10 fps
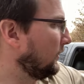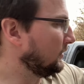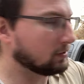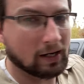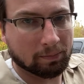
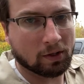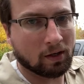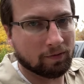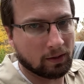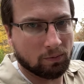is topped
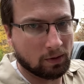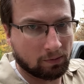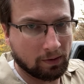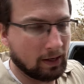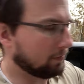off. I don't want to
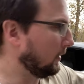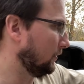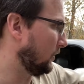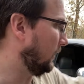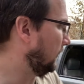run that thing
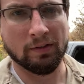dry.